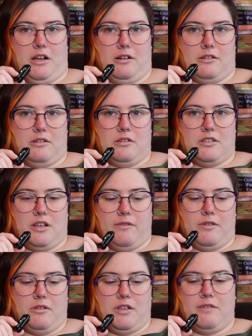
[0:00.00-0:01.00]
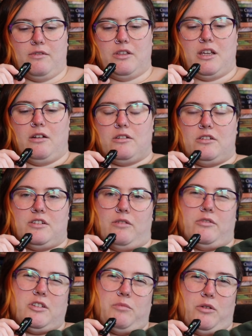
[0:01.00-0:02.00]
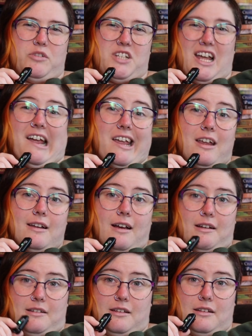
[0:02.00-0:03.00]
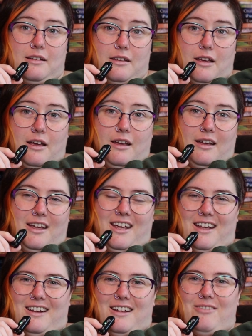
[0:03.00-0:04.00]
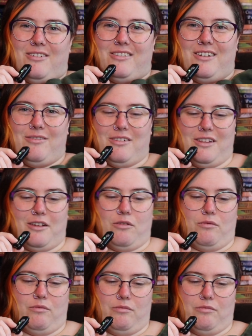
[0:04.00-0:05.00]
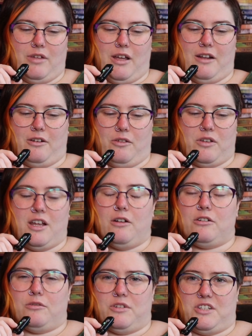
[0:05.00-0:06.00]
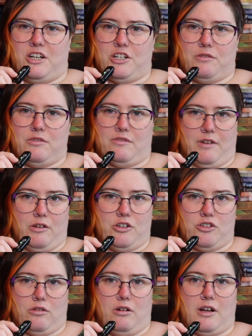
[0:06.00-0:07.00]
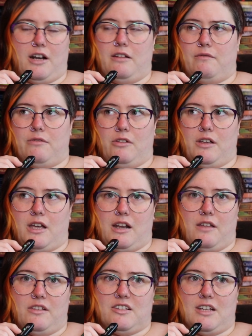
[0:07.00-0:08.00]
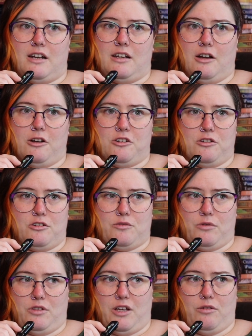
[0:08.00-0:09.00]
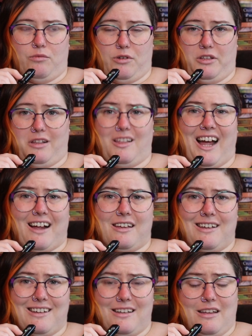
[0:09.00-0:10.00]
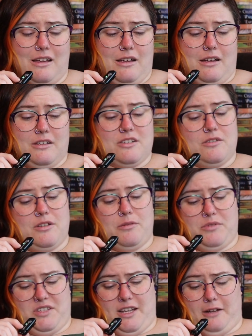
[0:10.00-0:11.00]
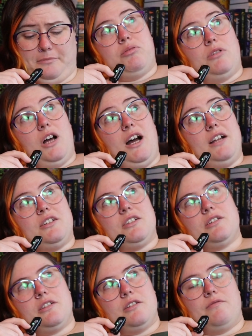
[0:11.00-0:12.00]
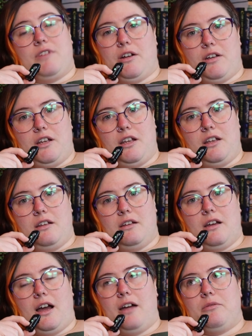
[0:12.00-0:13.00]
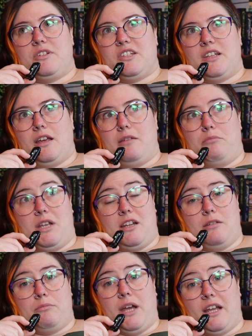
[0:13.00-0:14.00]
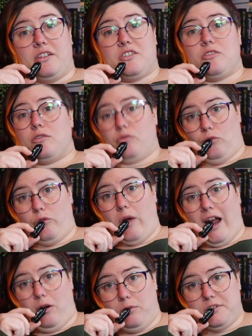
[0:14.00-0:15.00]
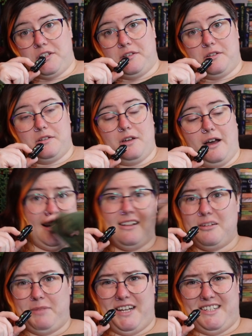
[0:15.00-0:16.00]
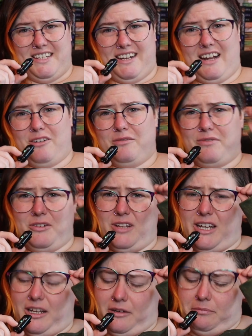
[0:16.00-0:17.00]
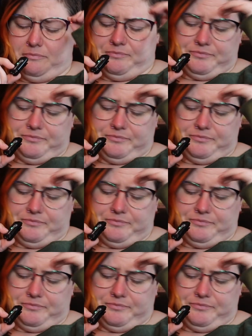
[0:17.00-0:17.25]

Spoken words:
characters. I felt even the characters I was supposed to hate, I did. And I felt they were like, I don't know, the characterization was very strong. I didn't feel like any of the side characters were like really lacking. So there was that. The plot, very, I would say, medium paced throughout. Solid pacing. I don't feel like